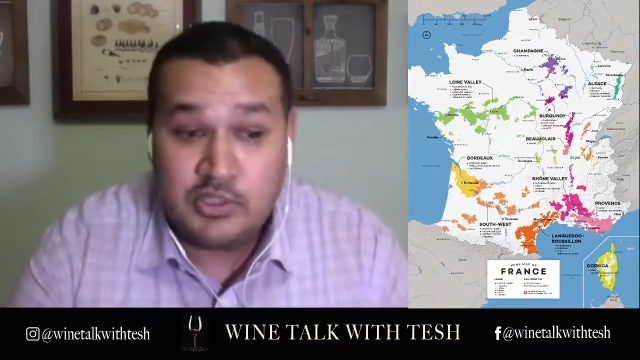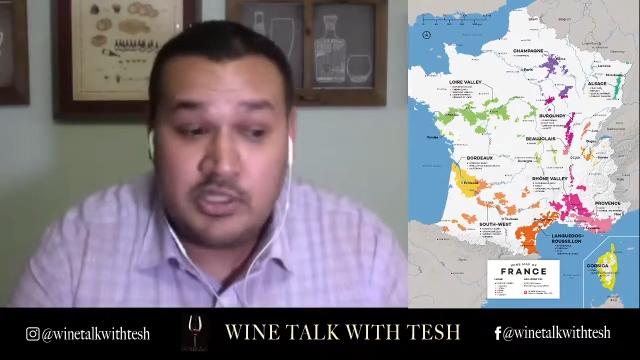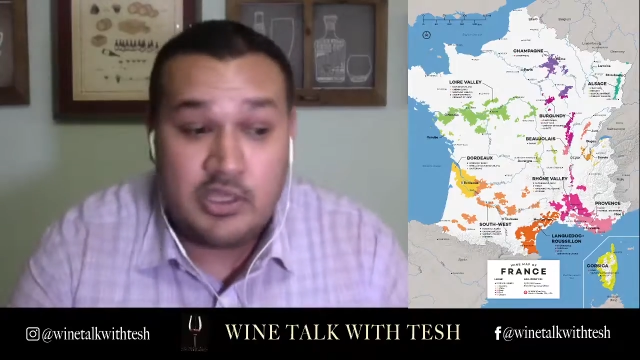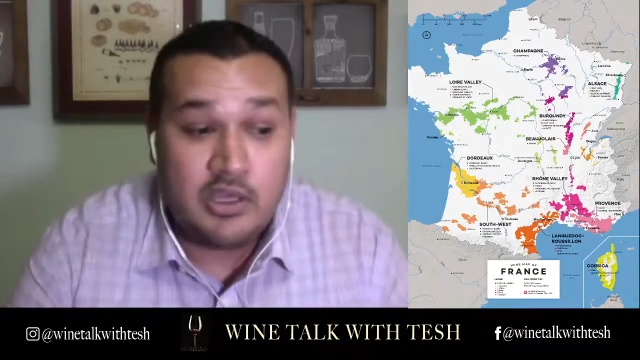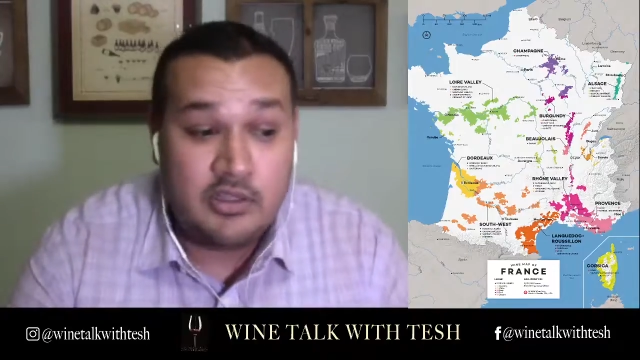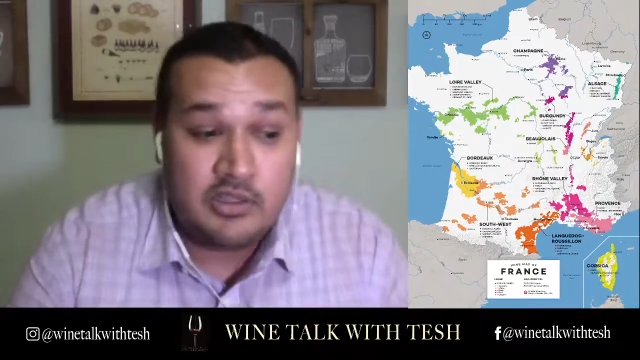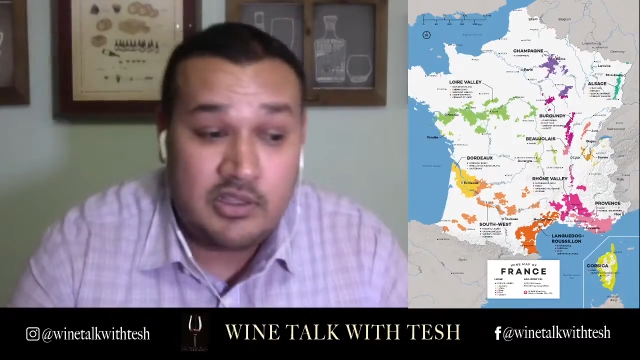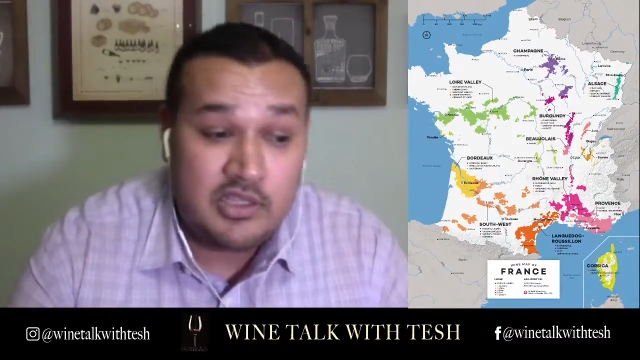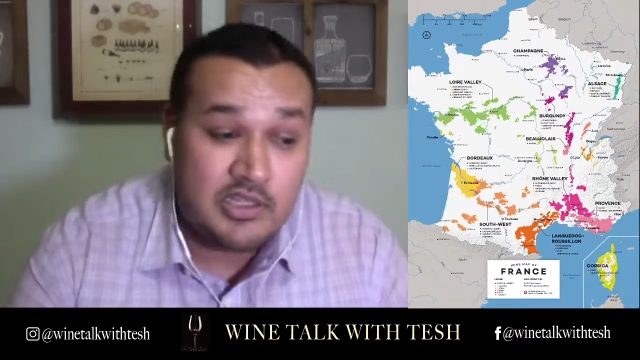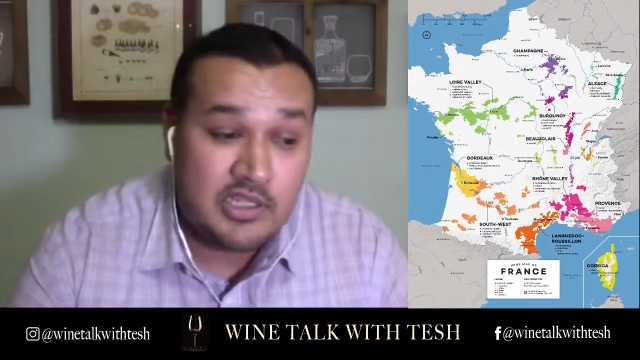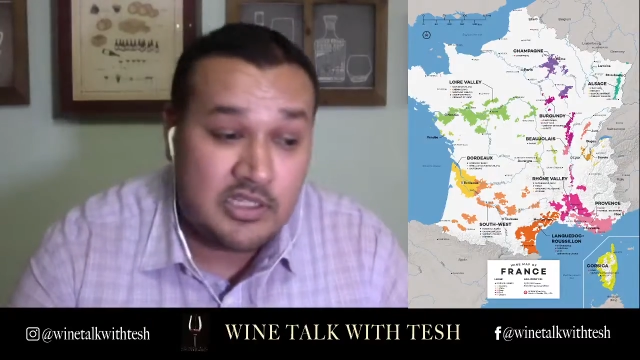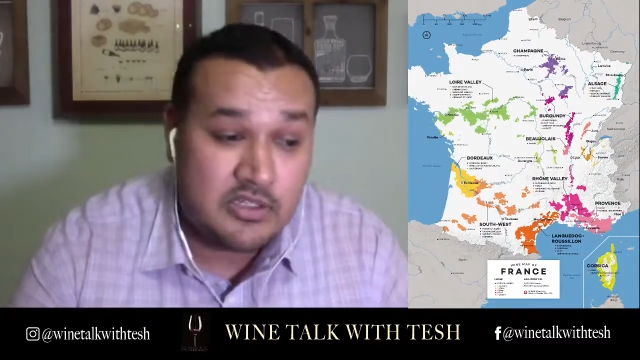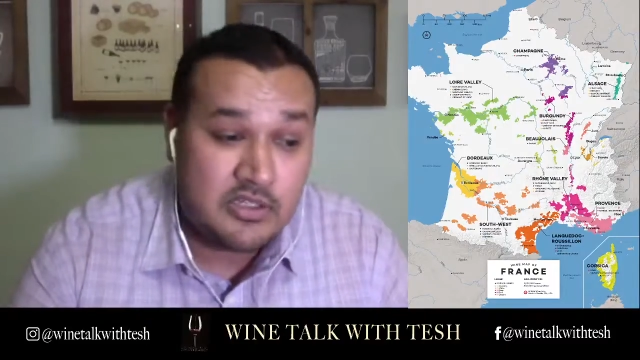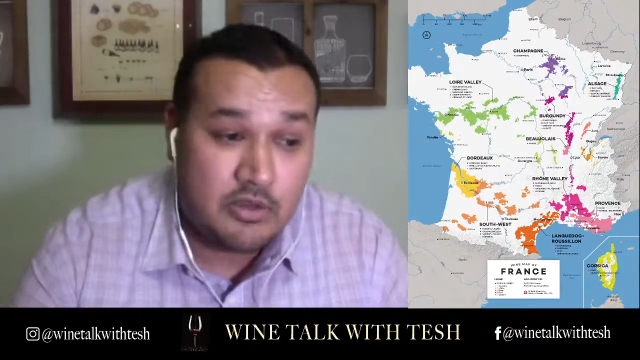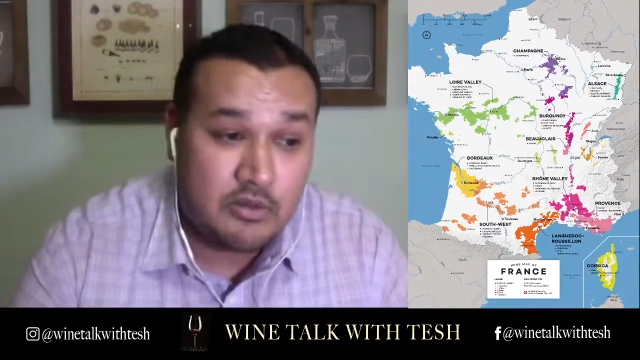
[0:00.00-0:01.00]
The other thing
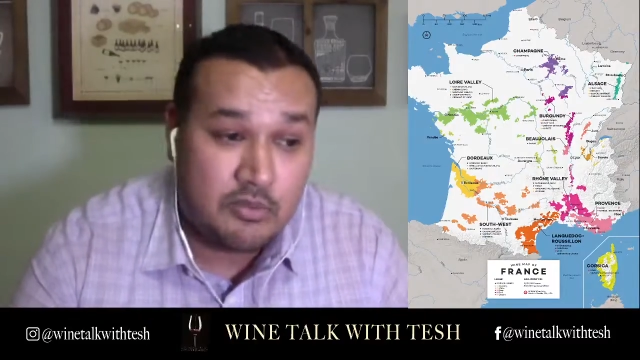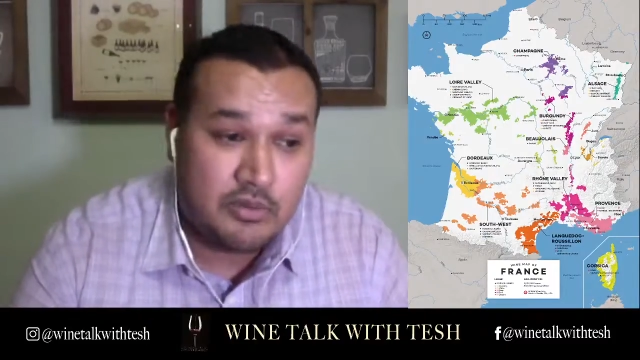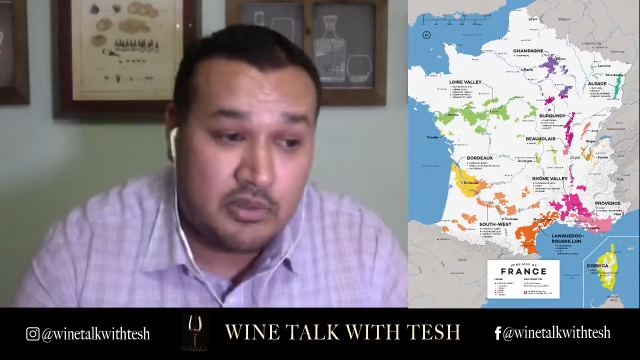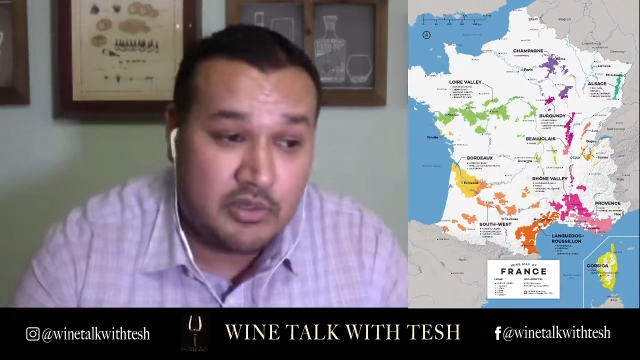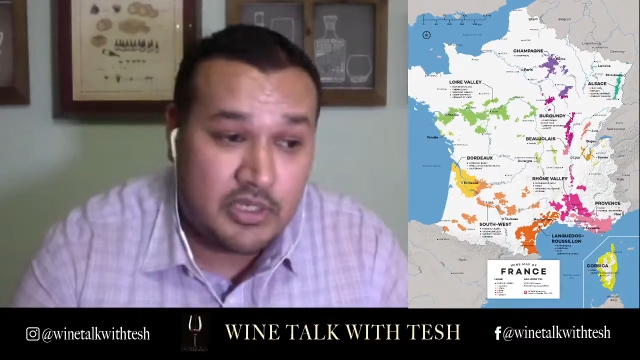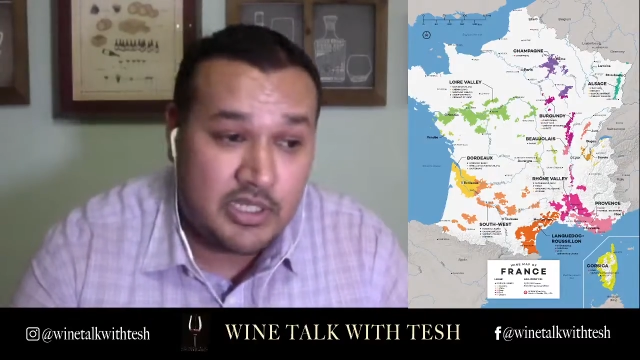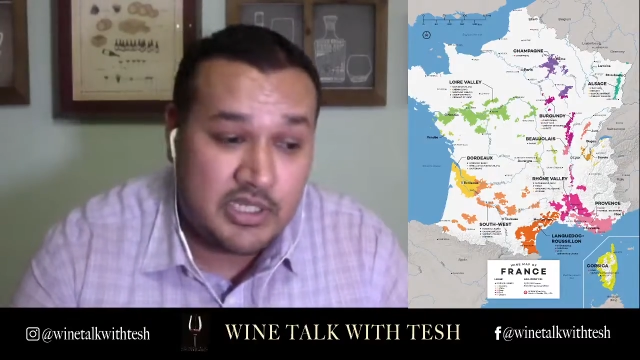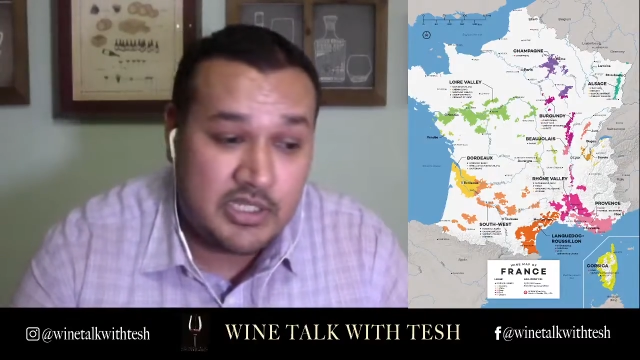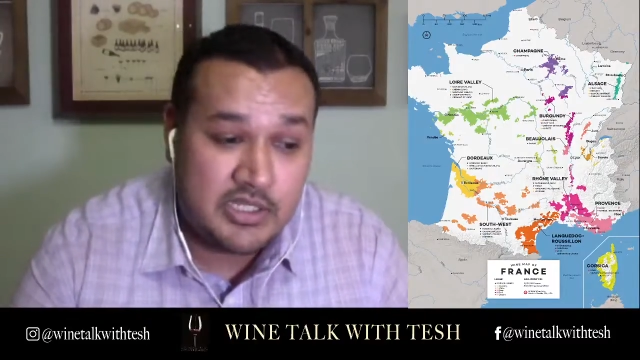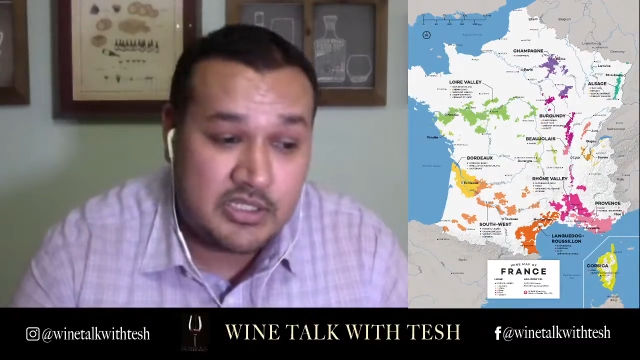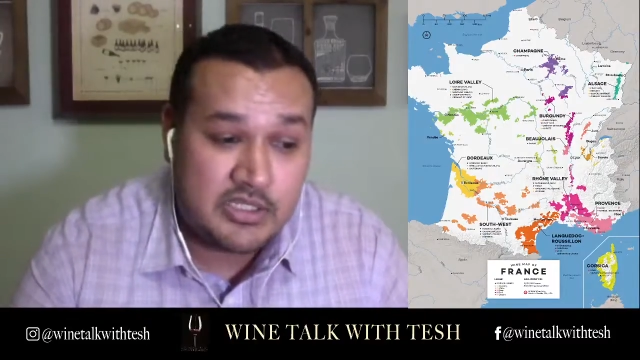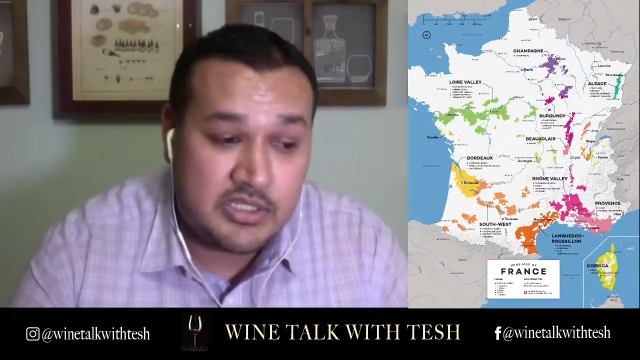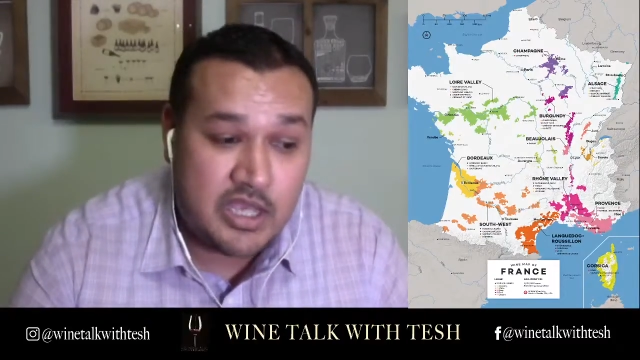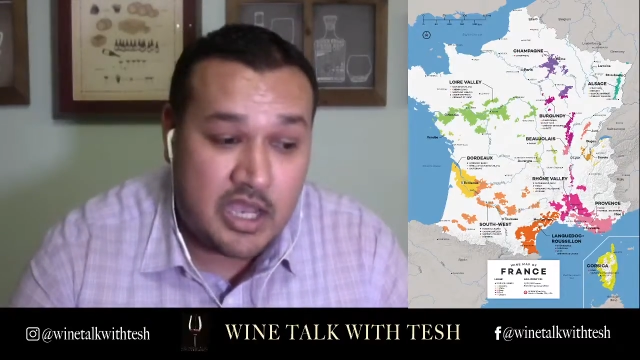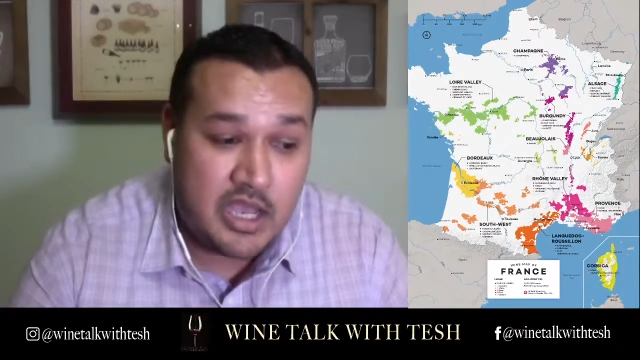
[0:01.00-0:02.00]
that's notable
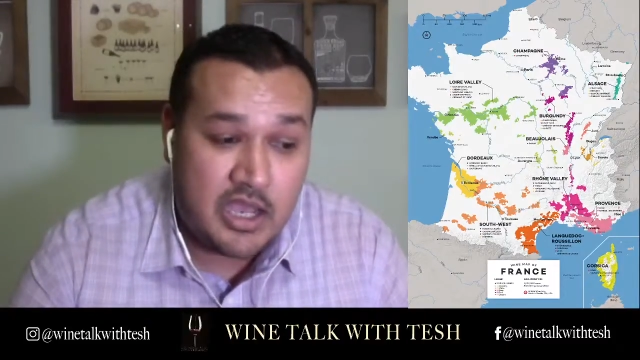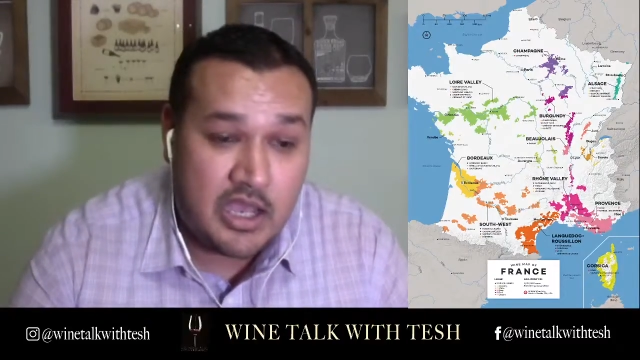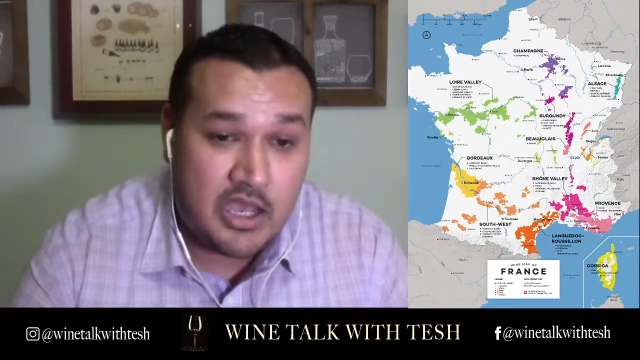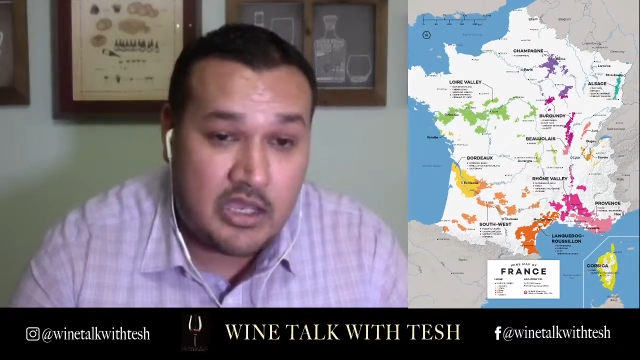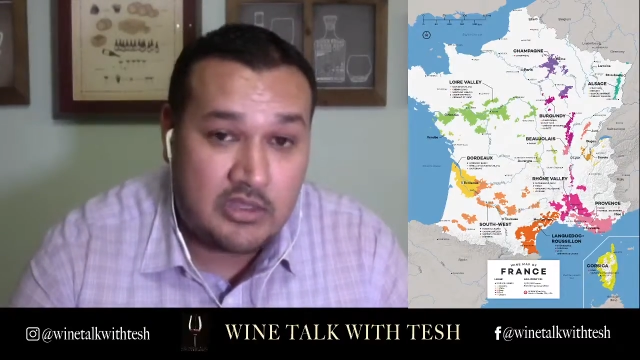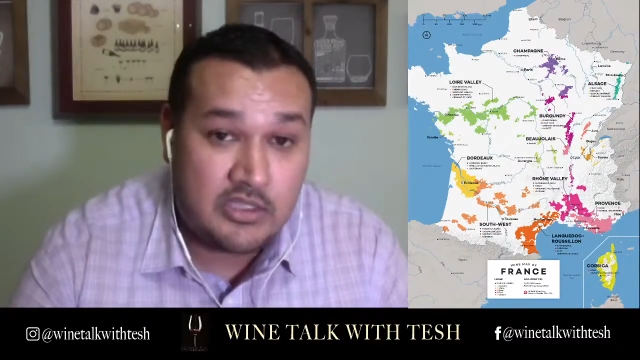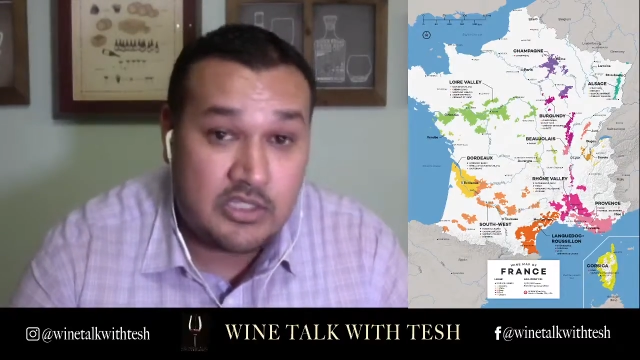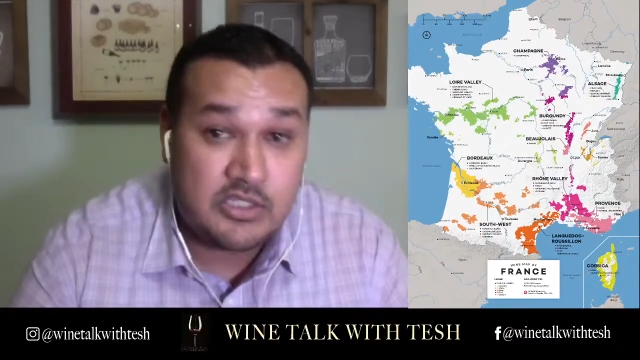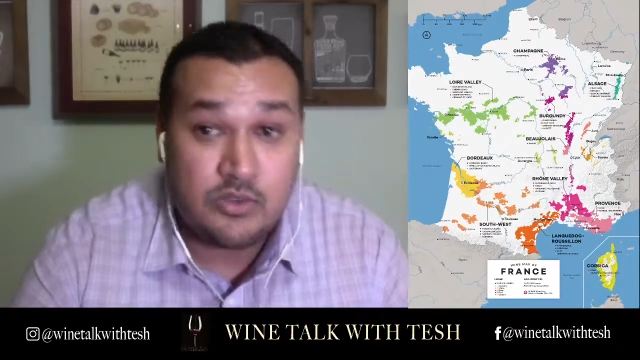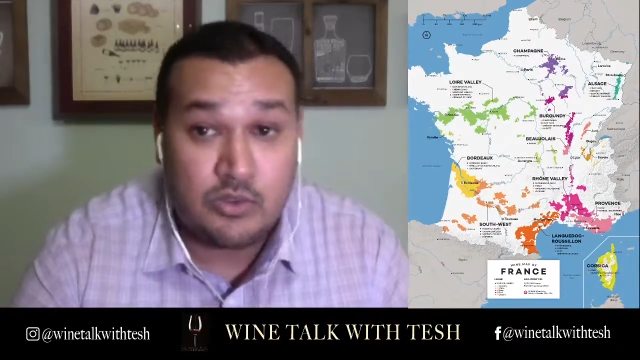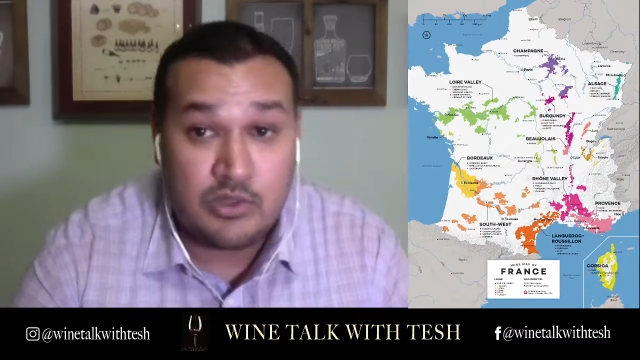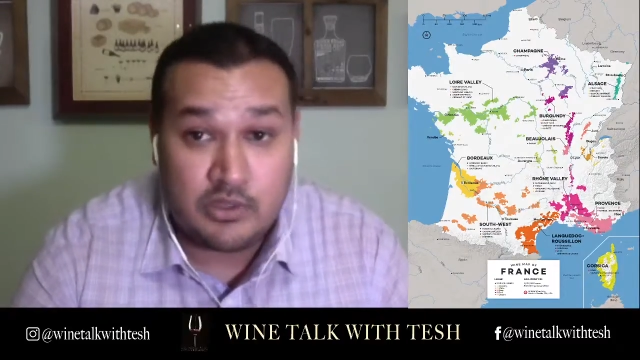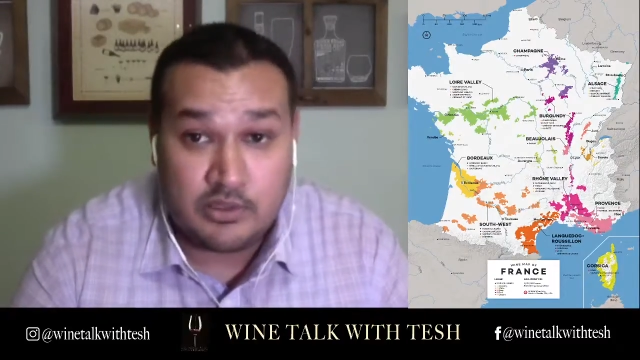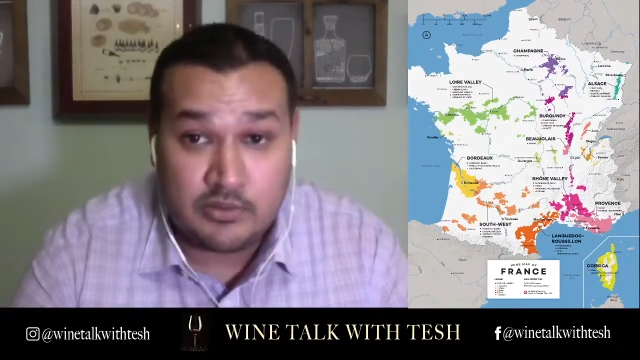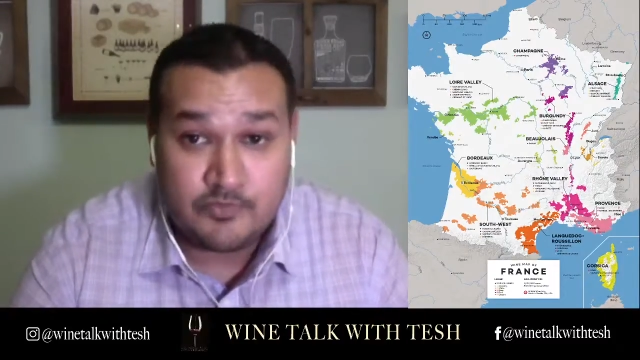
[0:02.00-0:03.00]
is the
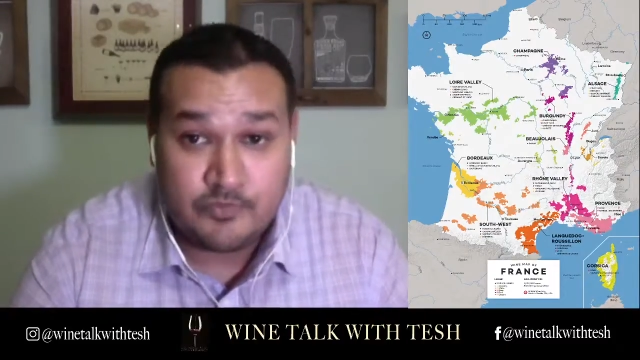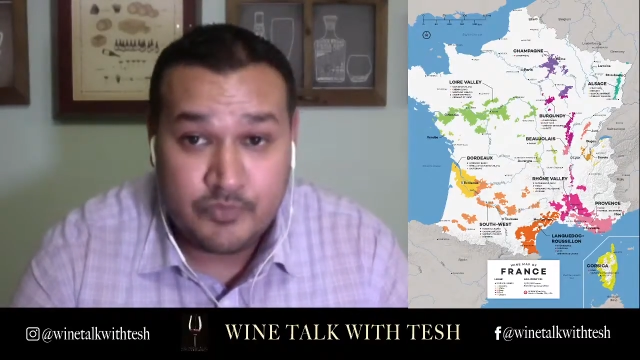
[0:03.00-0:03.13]
soil.